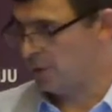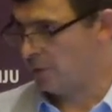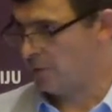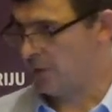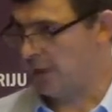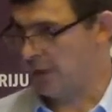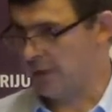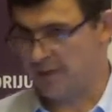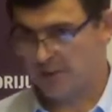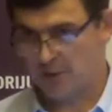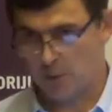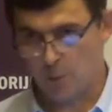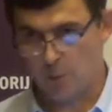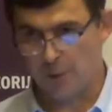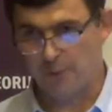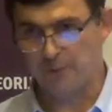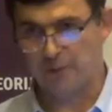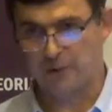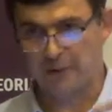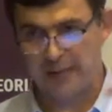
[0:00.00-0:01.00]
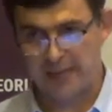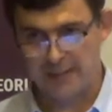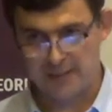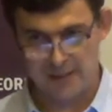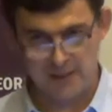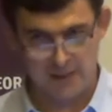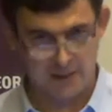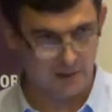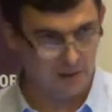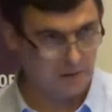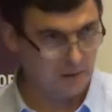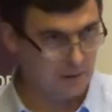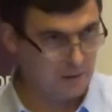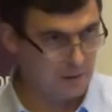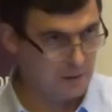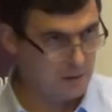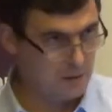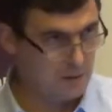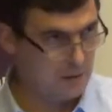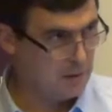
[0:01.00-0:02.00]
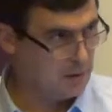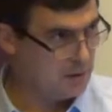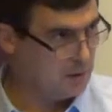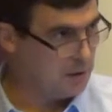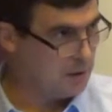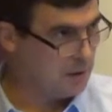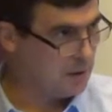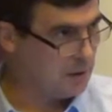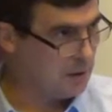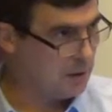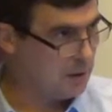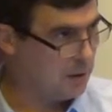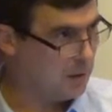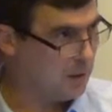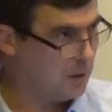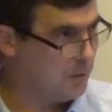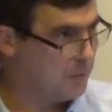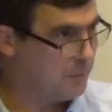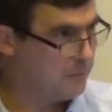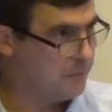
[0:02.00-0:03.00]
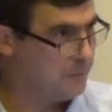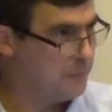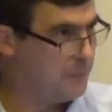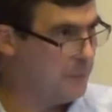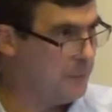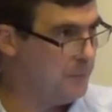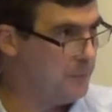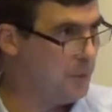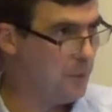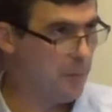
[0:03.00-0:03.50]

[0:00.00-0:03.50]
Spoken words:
that is, reflecting the